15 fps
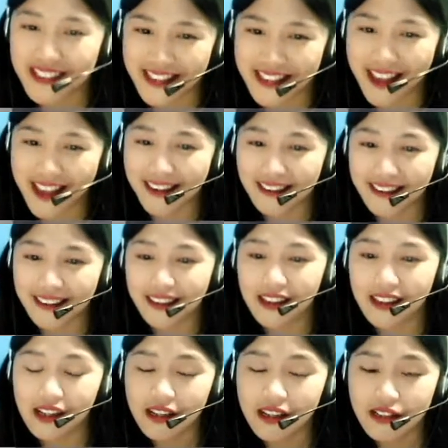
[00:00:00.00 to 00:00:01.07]
Exactly.
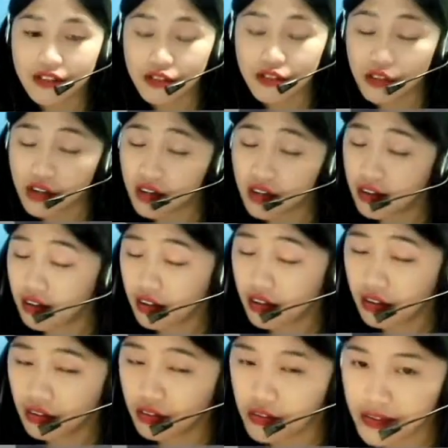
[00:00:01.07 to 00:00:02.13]
So, Jenny,
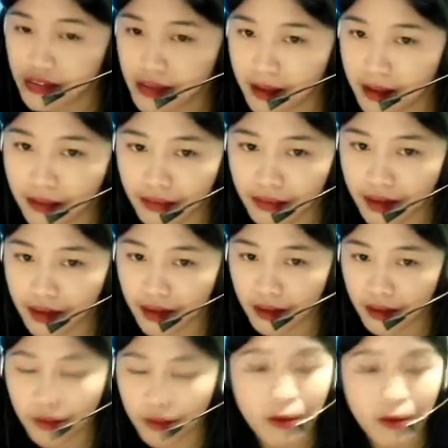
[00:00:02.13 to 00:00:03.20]
can you say
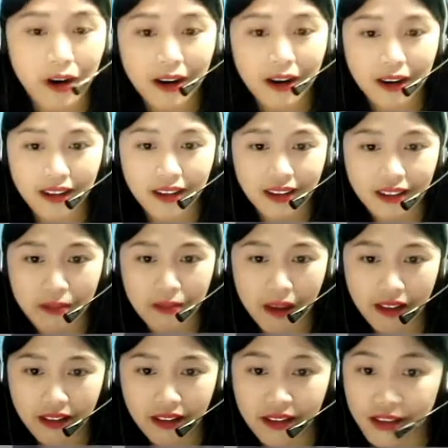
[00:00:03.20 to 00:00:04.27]
that you are an
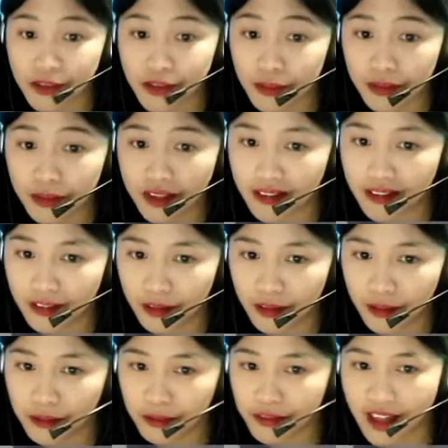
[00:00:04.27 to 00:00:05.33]
independent student? You
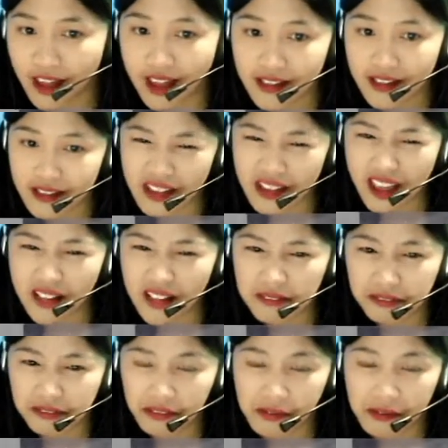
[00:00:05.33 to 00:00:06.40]
don't ask help
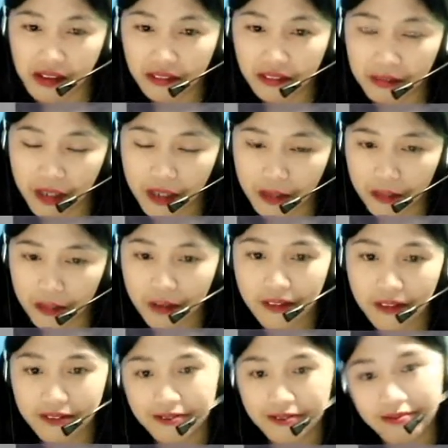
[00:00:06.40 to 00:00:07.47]
from other
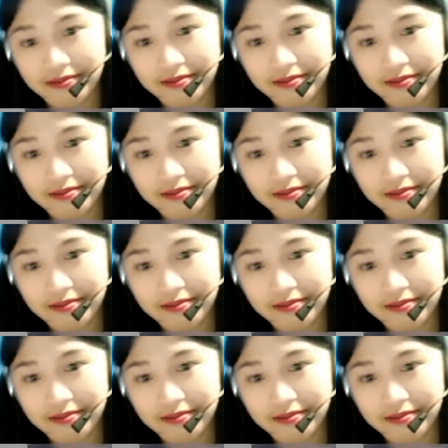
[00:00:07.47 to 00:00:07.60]
people?